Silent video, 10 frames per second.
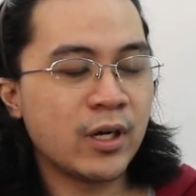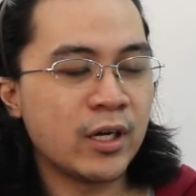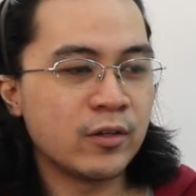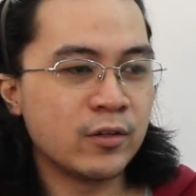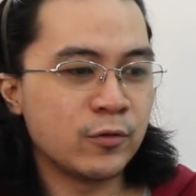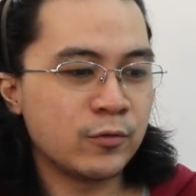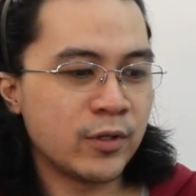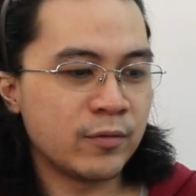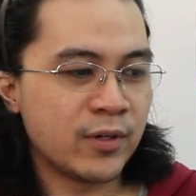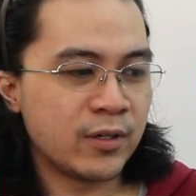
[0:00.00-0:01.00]
A
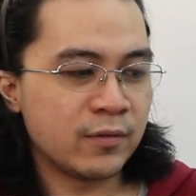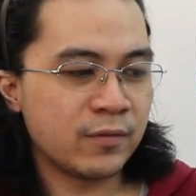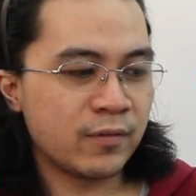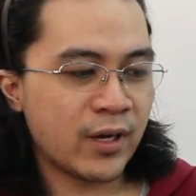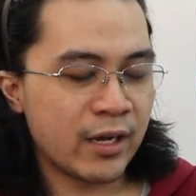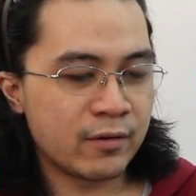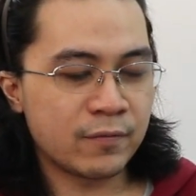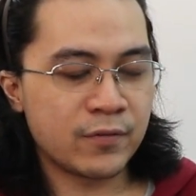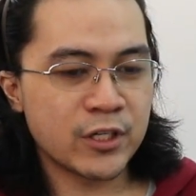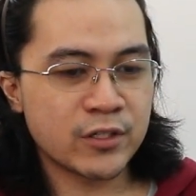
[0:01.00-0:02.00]
very high
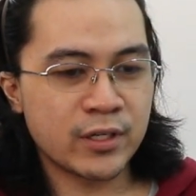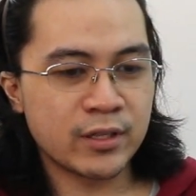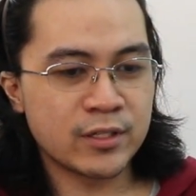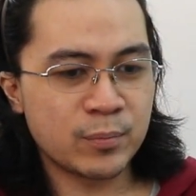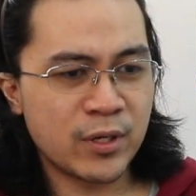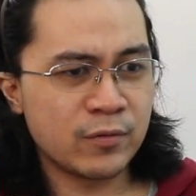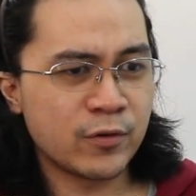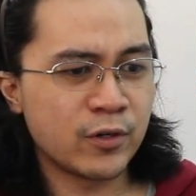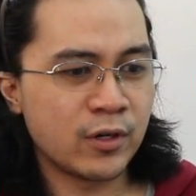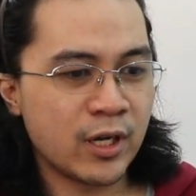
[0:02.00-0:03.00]
refresh rate display
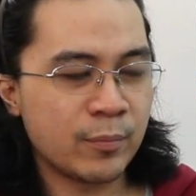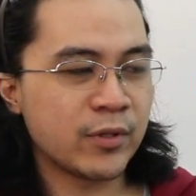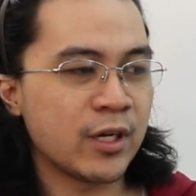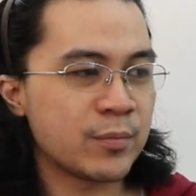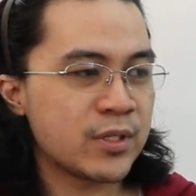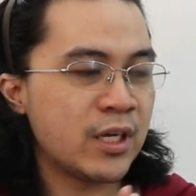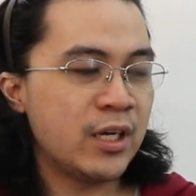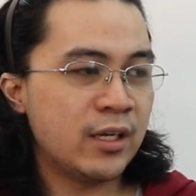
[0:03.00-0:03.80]
for your laptops.